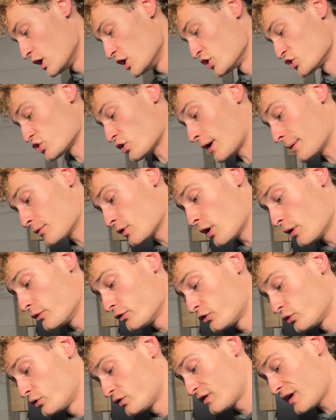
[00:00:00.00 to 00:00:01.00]
So I'm going
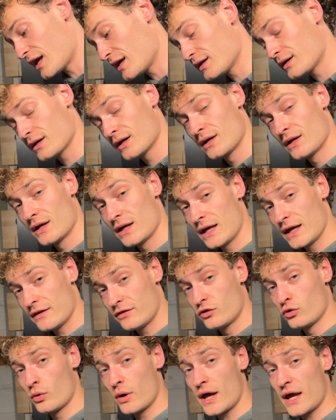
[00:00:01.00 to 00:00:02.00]
to take it to